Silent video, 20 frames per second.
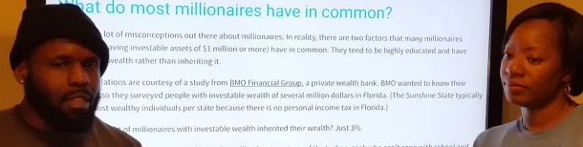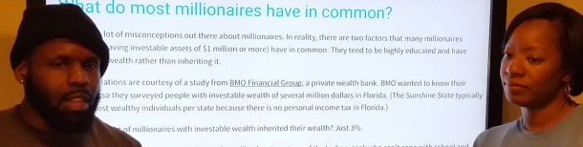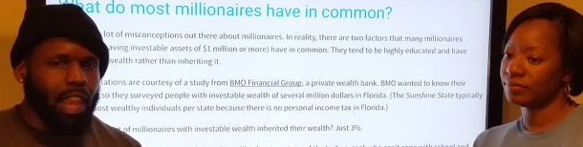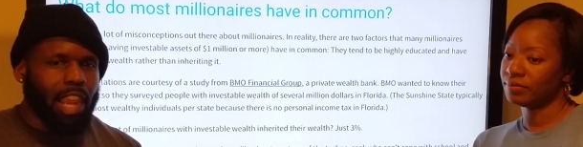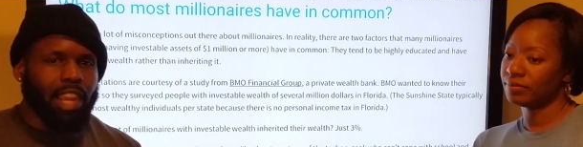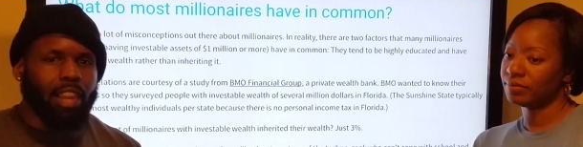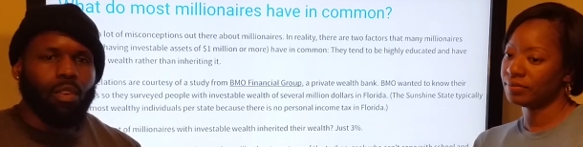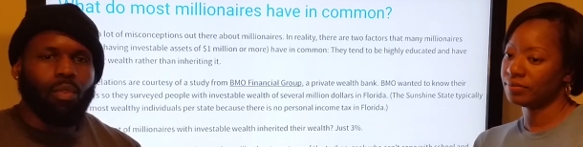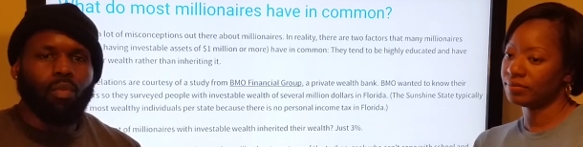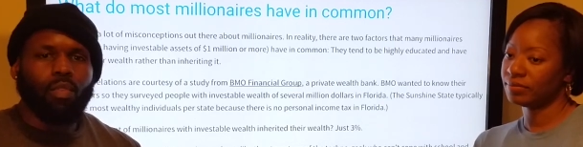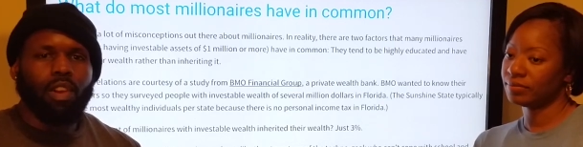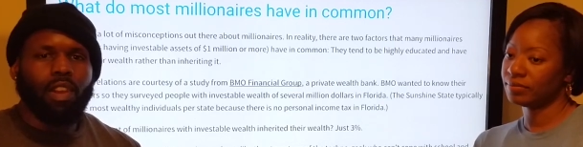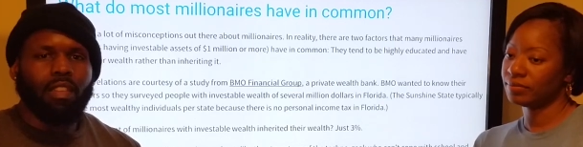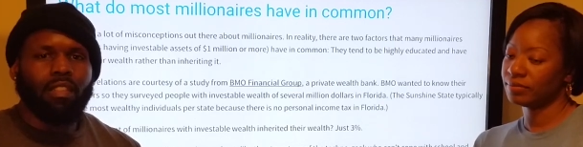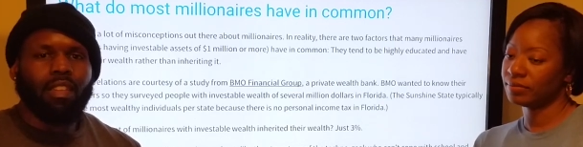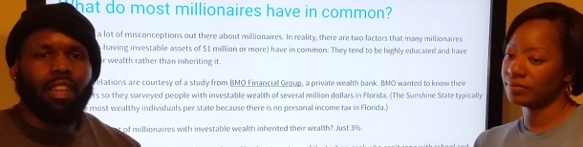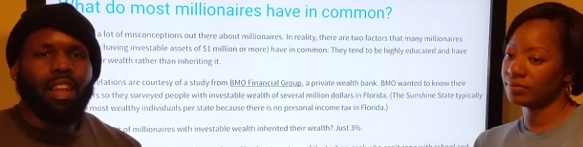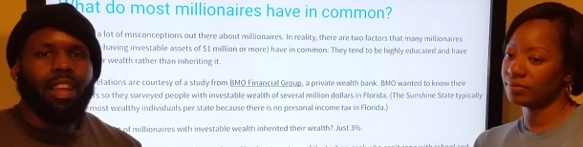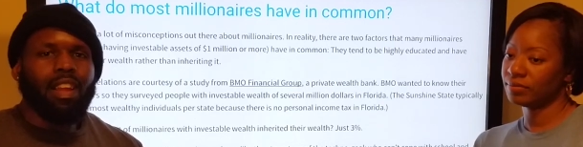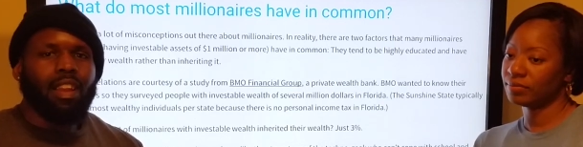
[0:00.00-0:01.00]
Speaker 1: take a
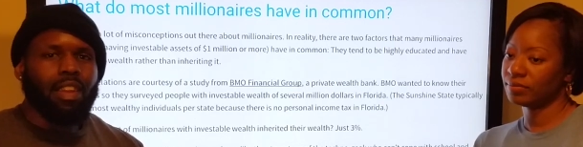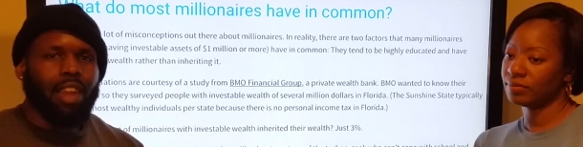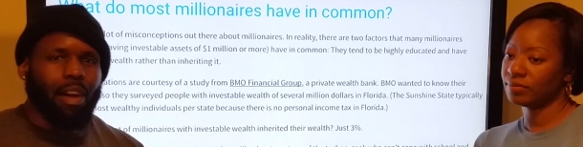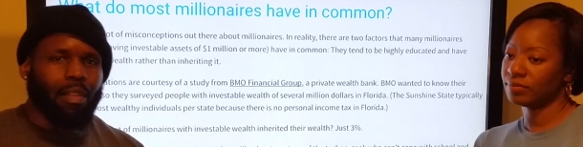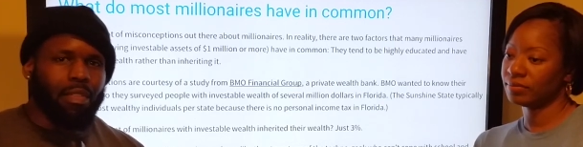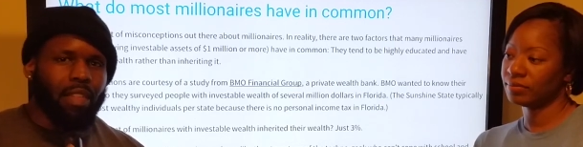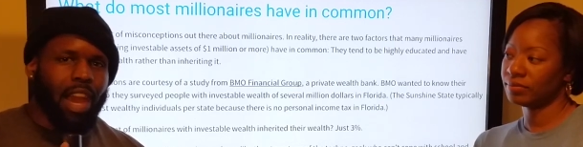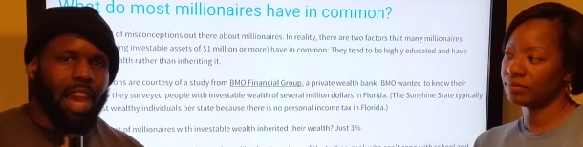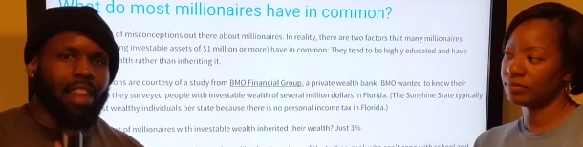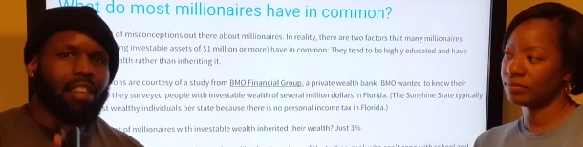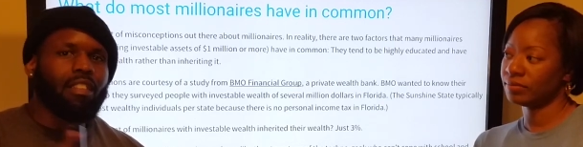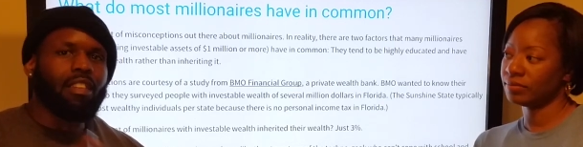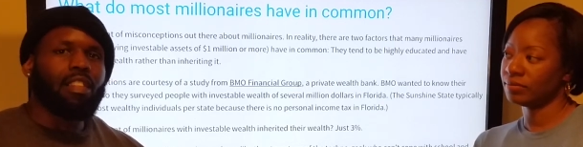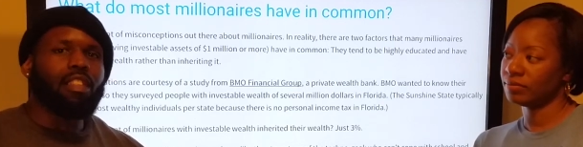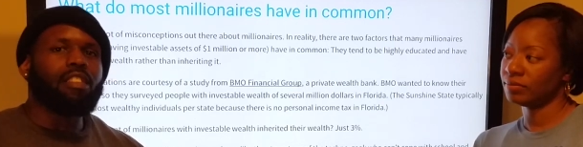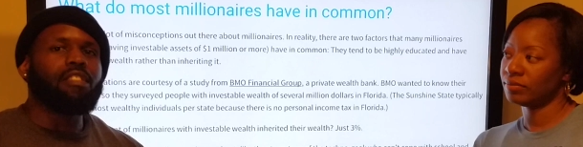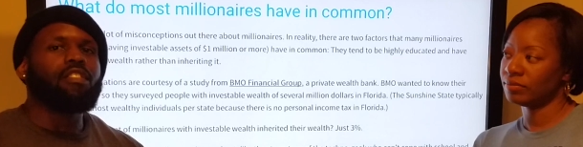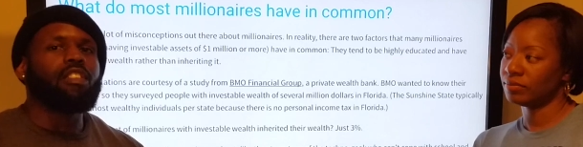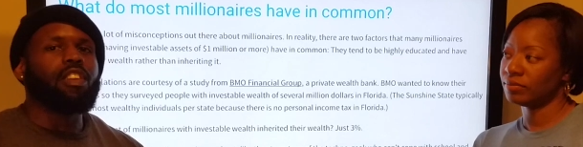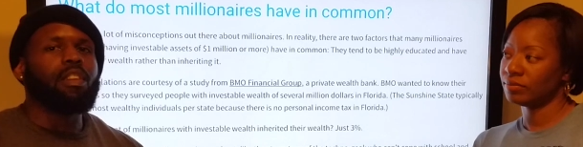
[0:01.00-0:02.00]
risk. Now that is a
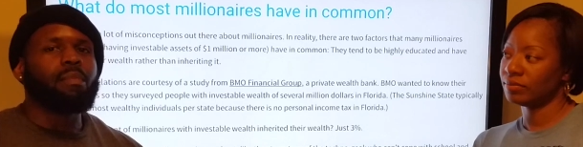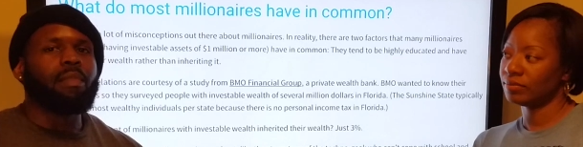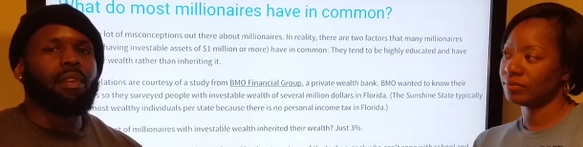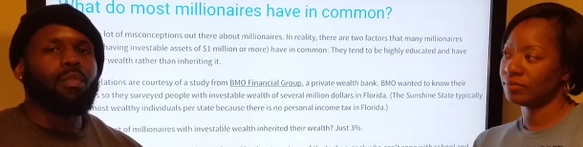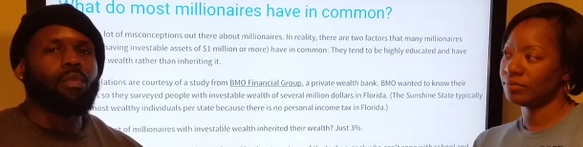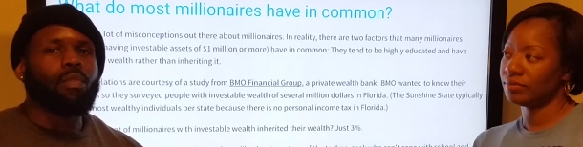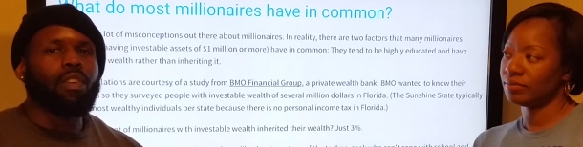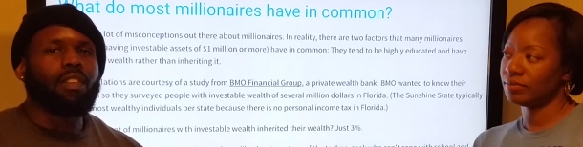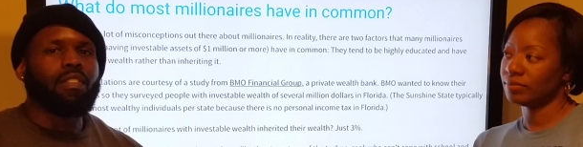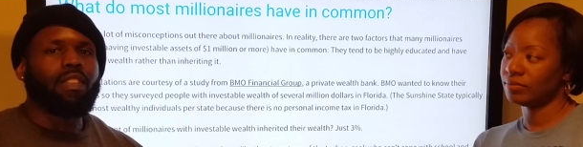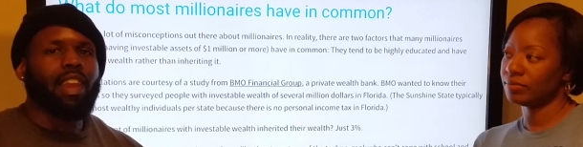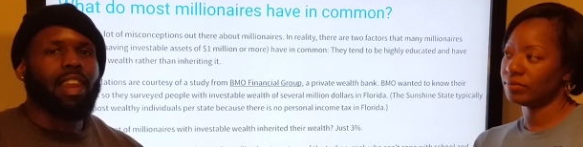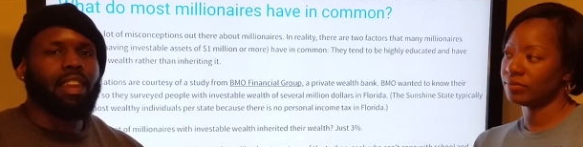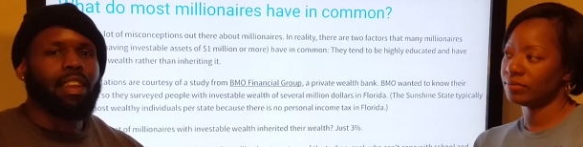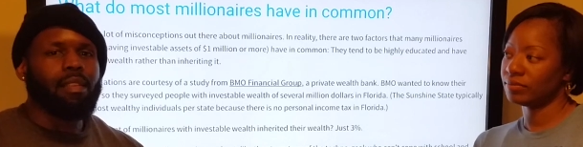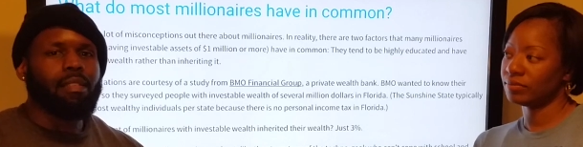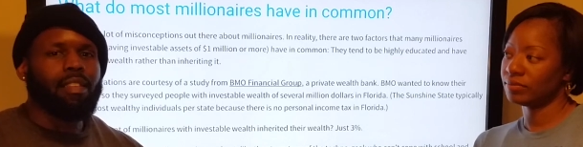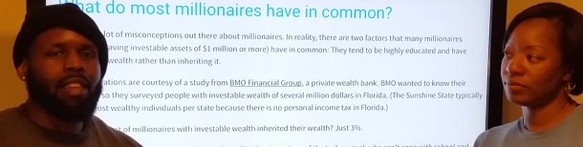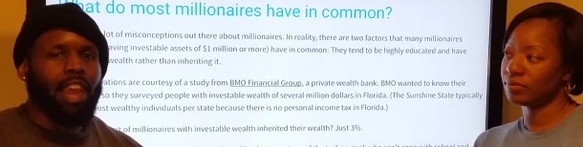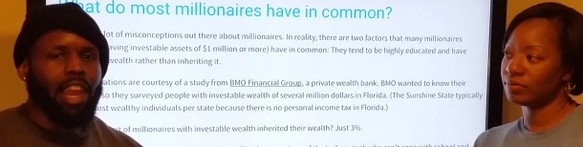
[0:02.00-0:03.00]
legitimate risk that
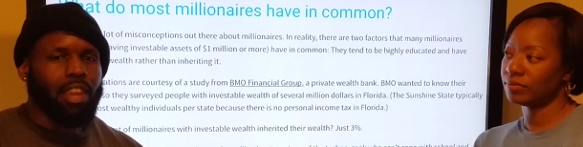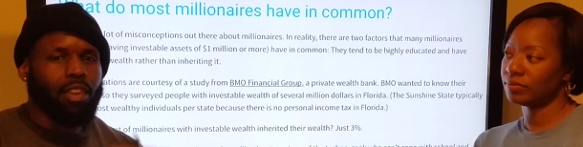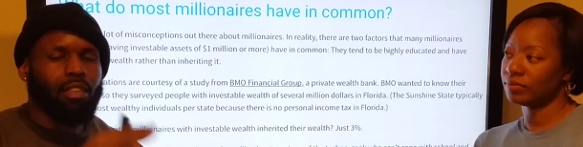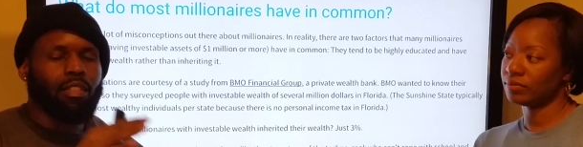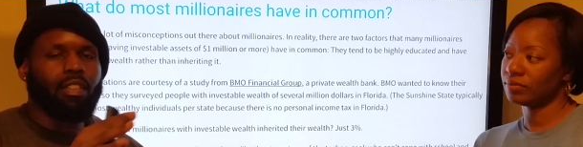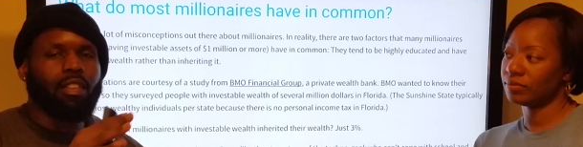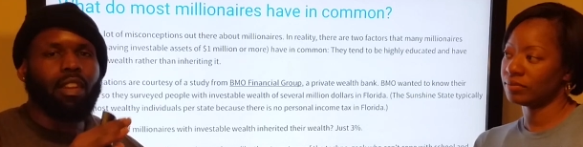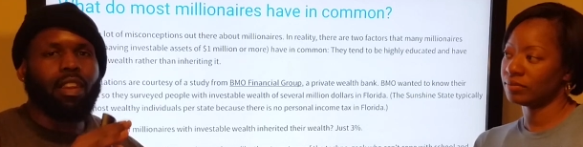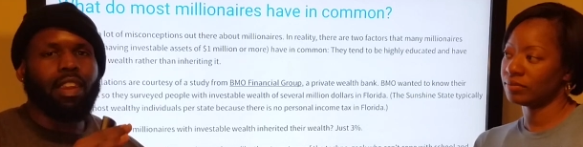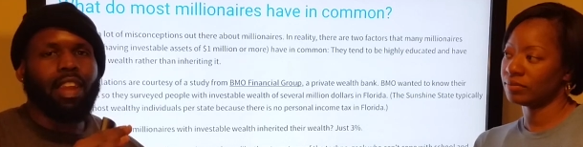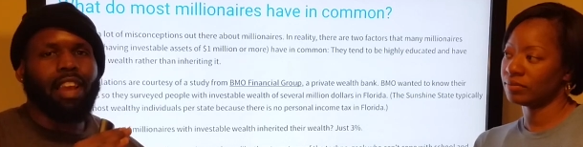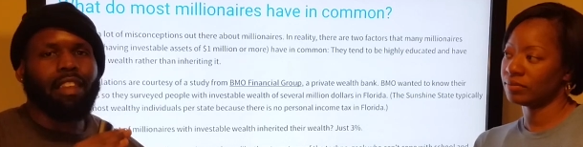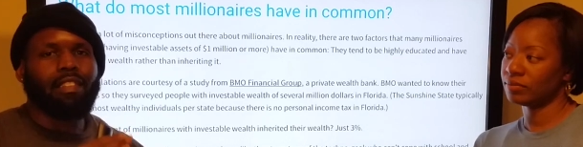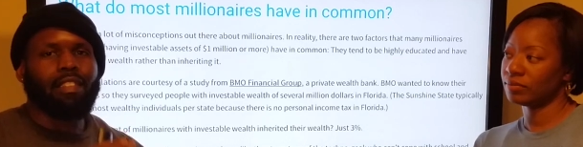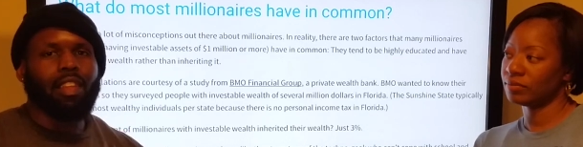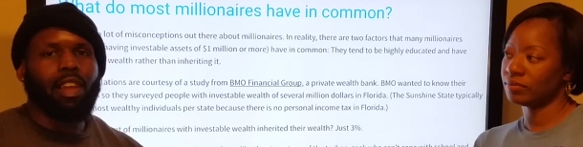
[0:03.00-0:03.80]
can take you to the next